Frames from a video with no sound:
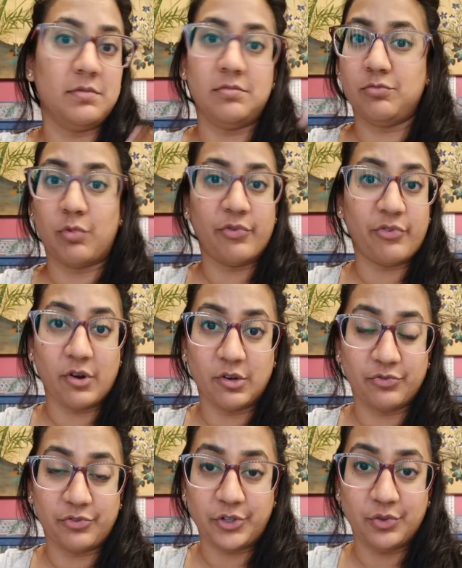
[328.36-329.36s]

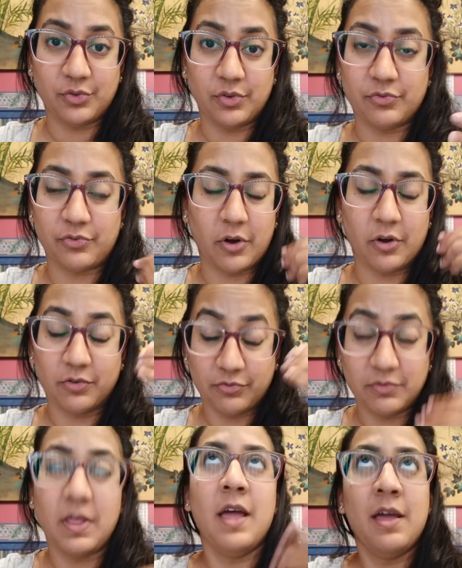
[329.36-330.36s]
referral for you for
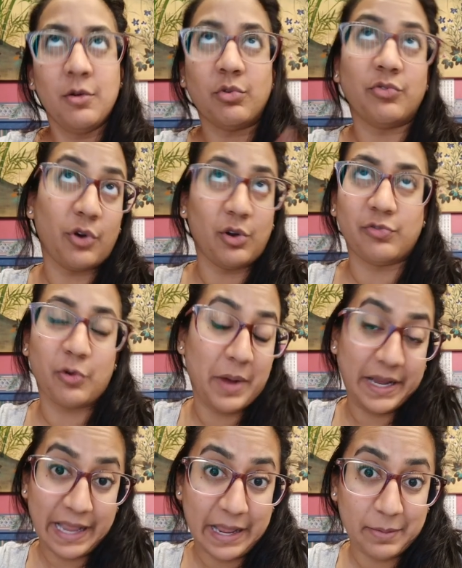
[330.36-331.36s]
referral for
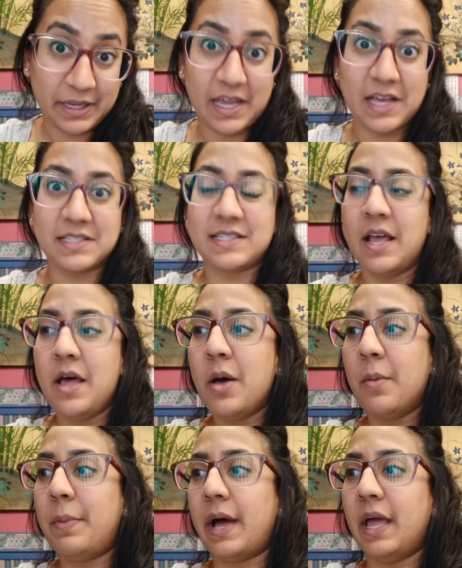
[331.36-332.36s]
my name, I guess,
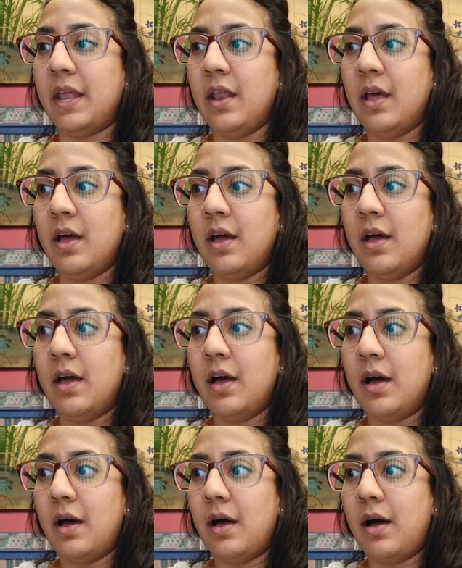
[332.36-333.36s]
but
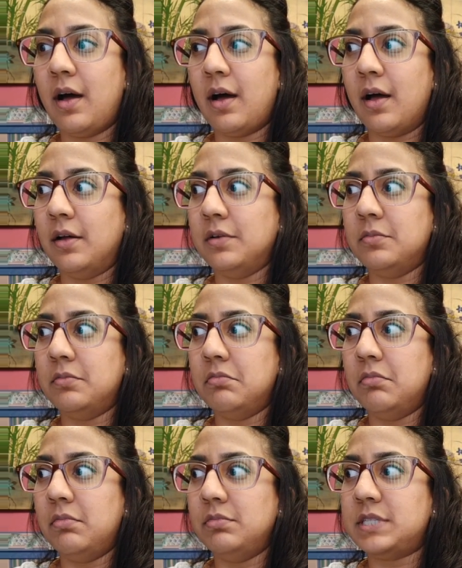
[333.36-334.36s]
uh,
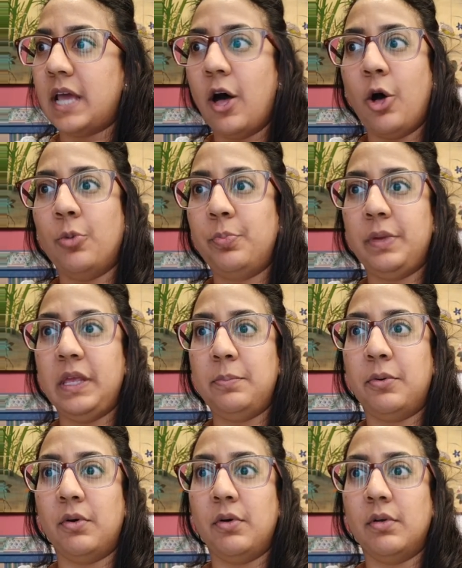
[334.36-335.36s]
to help
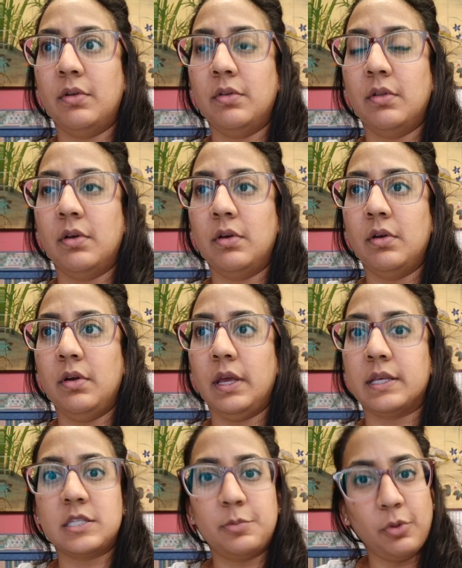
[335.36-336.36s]
people
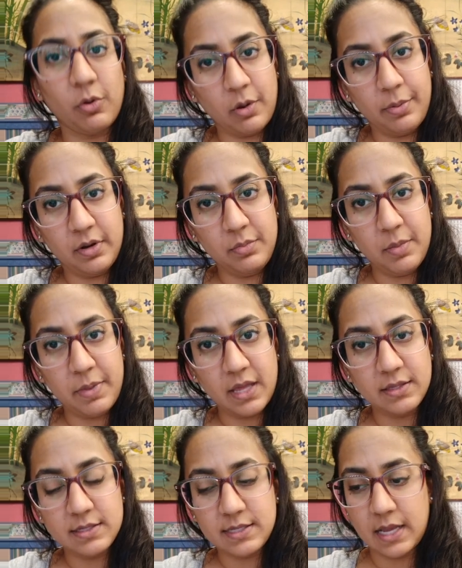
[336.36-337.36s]
explore Epitome
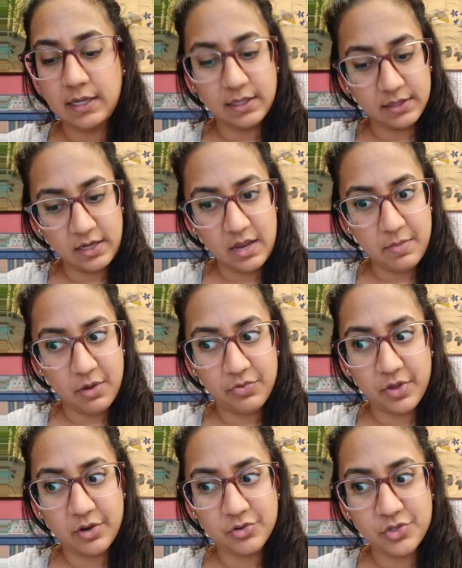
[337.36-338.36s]
Pens and get the name out
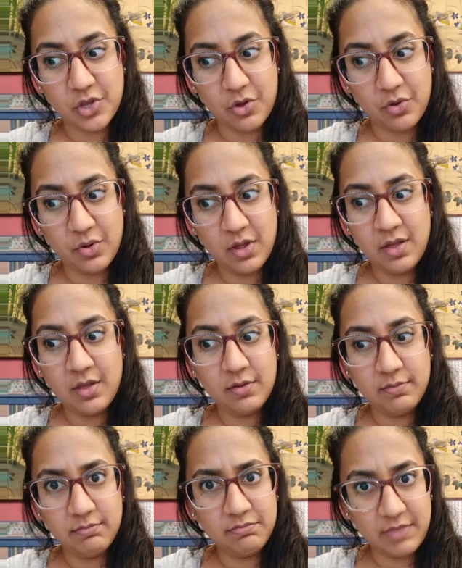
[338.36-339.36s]
there. So
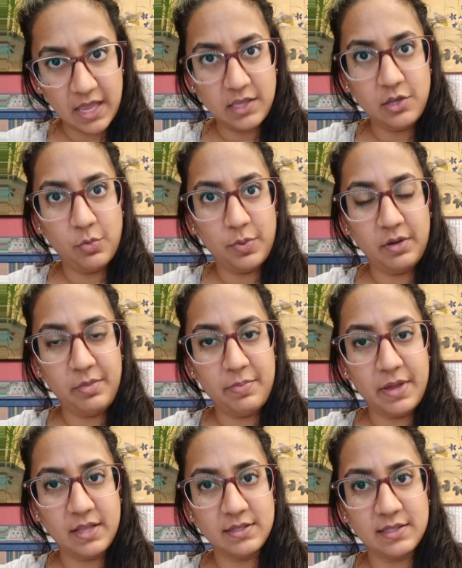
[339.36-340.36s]
thank you, Epitome
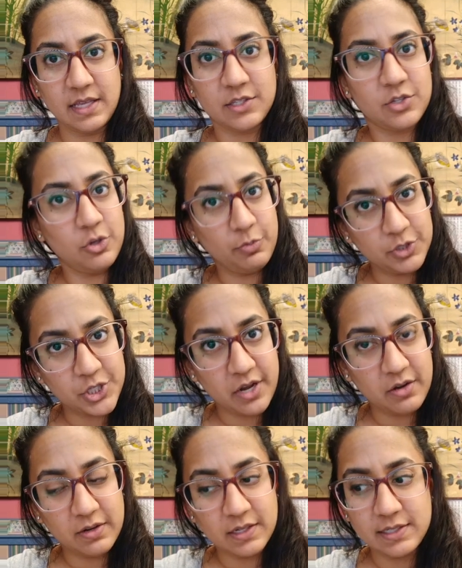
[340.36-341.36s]
Pens. That's super
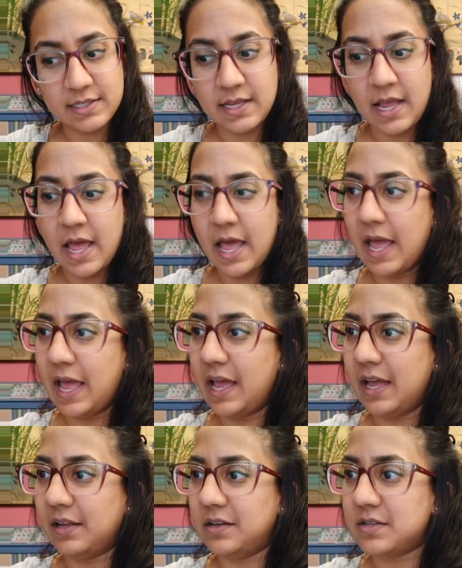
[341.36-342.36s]
generous,
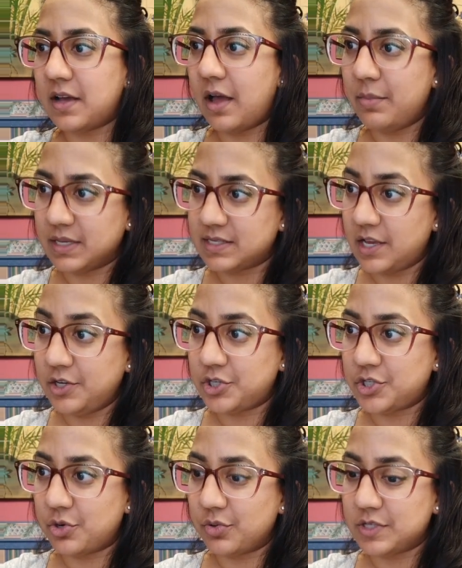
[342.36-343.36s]
and I'm excited to
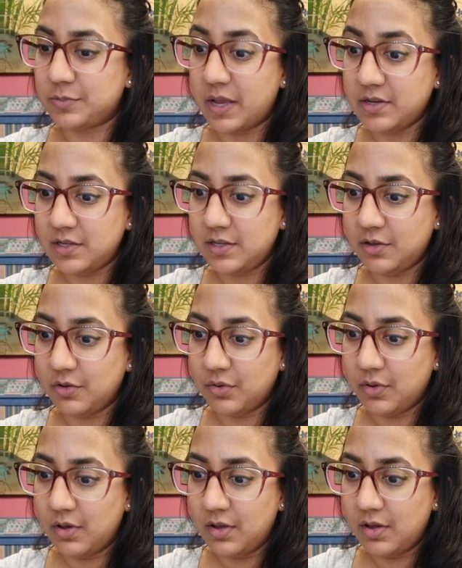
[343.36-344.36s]
show this pen to you